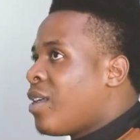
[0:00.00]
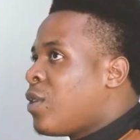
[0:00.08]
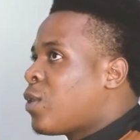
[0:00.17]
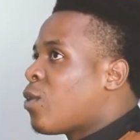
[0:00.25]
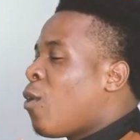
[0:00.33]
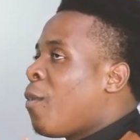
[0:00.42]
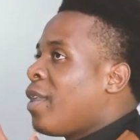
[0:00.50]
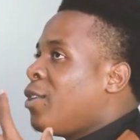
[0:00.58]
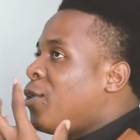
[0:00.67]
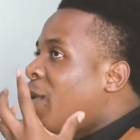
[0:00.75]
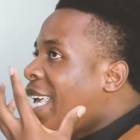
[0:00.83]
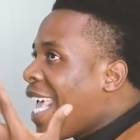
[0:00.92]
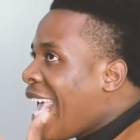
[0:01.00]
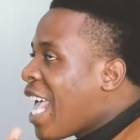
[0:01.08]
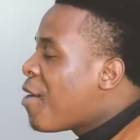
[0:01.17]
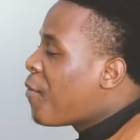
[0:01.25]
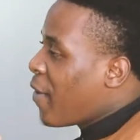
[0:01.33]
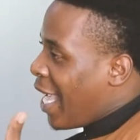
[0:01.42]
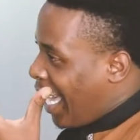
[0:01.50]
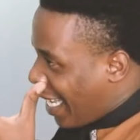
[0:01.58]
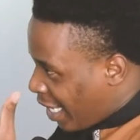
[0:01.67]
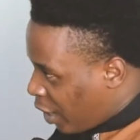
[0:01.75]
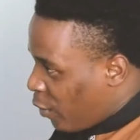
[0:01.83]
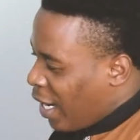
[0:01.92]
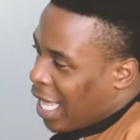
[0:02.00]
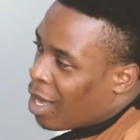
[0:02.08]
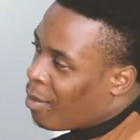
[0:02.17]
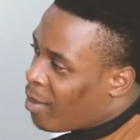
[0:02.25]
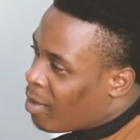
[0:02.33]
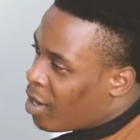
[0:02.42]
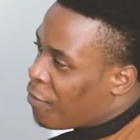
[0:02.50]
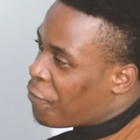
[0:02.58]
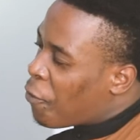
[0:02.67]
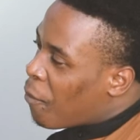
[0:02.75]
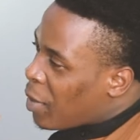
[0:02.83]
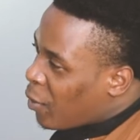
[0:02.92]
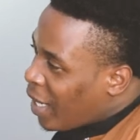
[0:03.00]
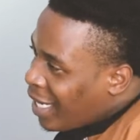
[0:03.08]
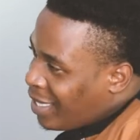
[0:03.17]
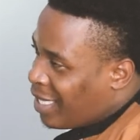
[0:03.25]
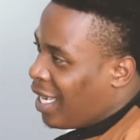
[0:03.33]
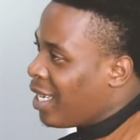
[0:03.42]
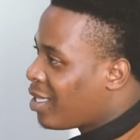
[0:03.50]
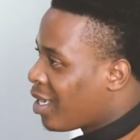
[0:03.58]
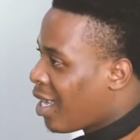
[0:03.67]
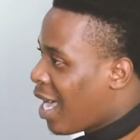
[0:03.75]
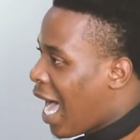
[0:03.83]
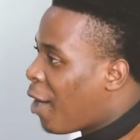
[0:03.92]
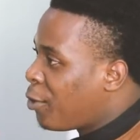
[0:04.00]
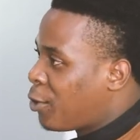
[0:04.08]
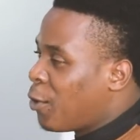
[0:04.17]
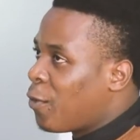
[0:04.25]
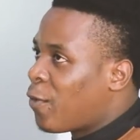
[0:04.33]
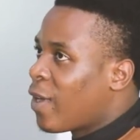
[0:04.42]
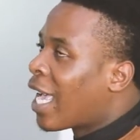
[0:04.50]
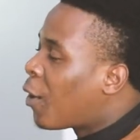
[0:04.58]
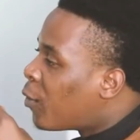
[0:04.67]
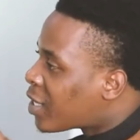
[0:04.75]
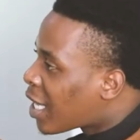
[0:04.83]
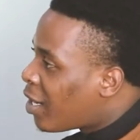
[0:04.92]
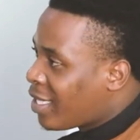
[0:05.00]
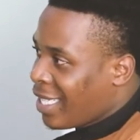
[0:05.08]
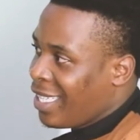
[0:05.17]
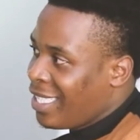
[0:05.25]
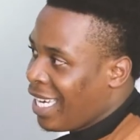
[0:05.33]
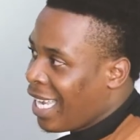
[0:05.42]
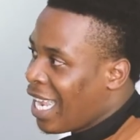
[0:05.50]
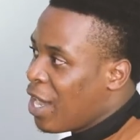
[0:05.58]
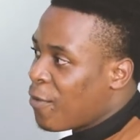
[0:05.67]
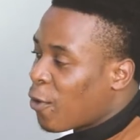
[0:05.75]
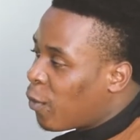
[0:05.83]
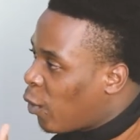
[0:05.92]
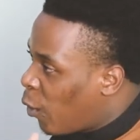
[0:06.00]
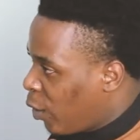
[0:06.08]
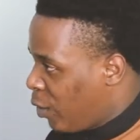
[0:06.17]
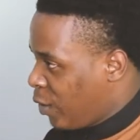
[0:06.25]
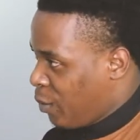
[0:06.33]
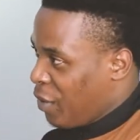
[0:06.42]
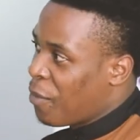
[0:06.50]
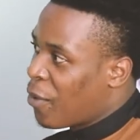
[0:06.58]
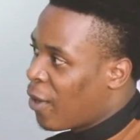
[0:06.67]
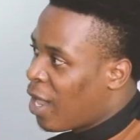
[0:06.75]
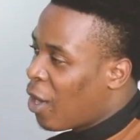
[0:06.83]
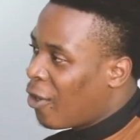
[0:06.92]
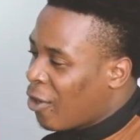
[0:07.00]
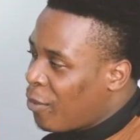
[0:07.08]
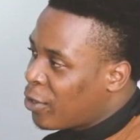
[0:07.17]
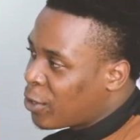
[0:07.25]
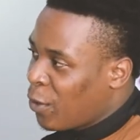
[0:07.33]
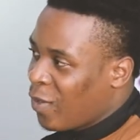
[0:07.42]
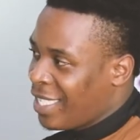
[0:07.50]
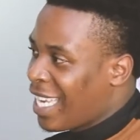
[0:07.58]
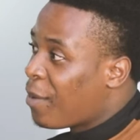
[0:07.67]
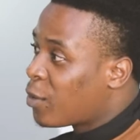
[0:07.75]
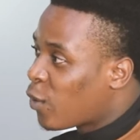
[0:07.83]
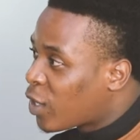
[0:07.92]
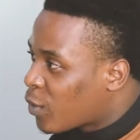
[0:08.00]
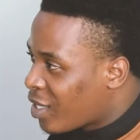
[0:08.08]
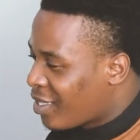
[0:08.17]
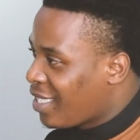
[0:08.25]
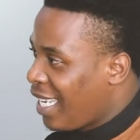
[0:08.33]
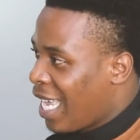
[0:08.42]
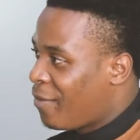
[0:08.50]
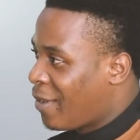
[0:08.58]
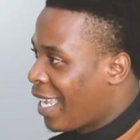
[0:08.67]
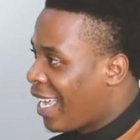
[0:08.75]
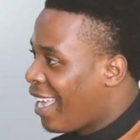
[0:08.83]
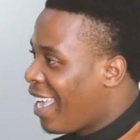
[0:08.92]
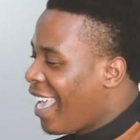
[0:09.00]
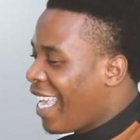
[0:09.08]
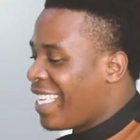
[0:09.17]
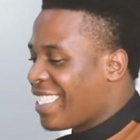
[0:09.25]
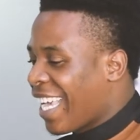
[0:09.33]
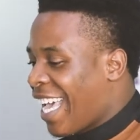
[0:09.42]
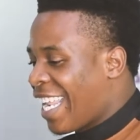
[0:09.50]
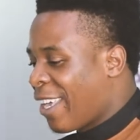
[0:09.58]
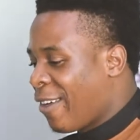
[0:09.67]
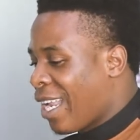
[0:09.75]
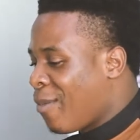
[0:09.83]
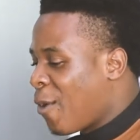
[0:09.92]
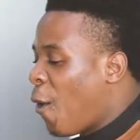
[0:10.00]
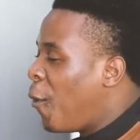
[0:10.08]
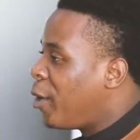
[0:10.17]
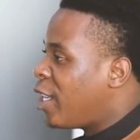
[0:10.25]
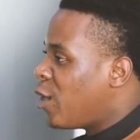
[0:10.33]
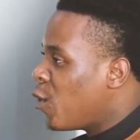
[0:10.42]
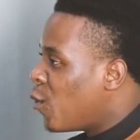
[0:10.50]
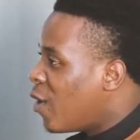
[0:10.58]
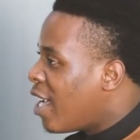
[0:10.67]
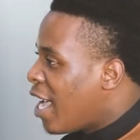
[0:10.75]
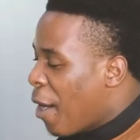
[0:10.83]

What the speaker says: So do we have a curriculum formulated out of a consultation from all those people. Or most of the times what we see in Africa is a curriculum called new,